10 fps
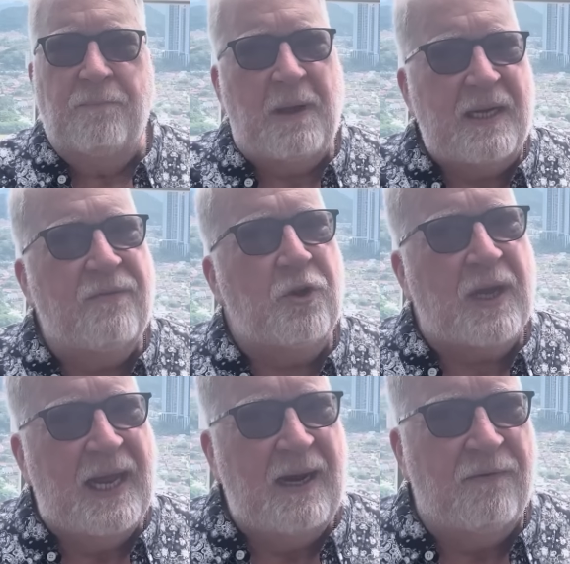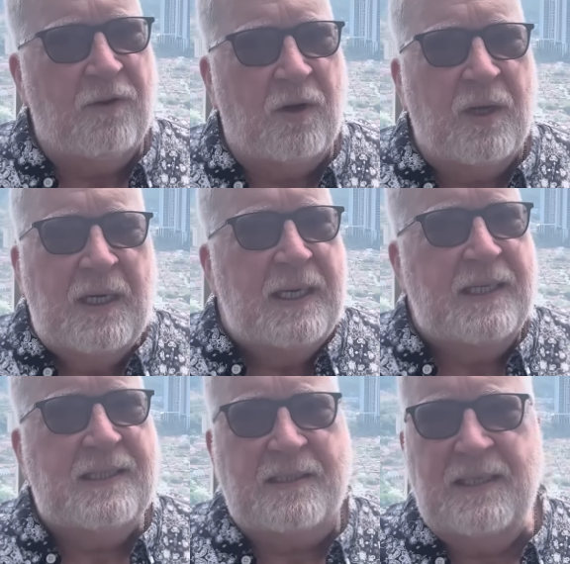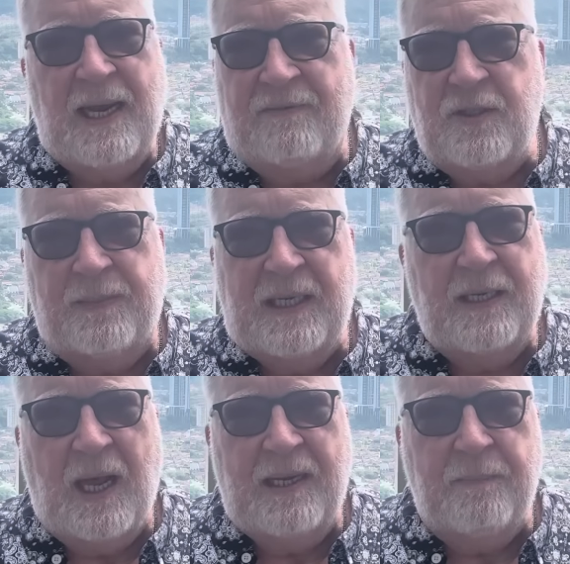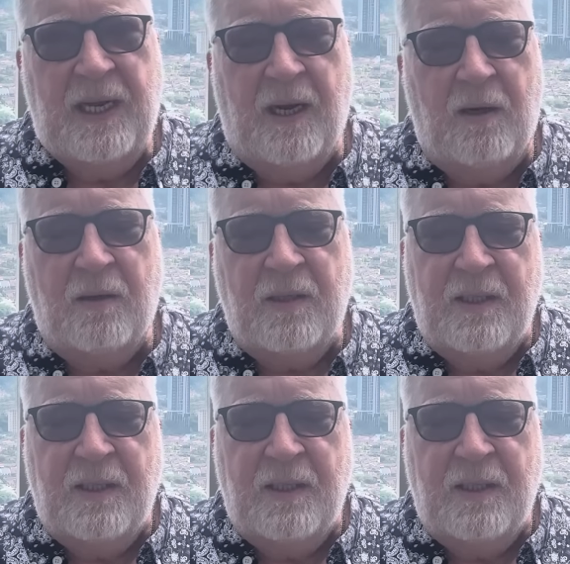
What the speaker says: But if you're careful, it doesn't have to be a nightmare.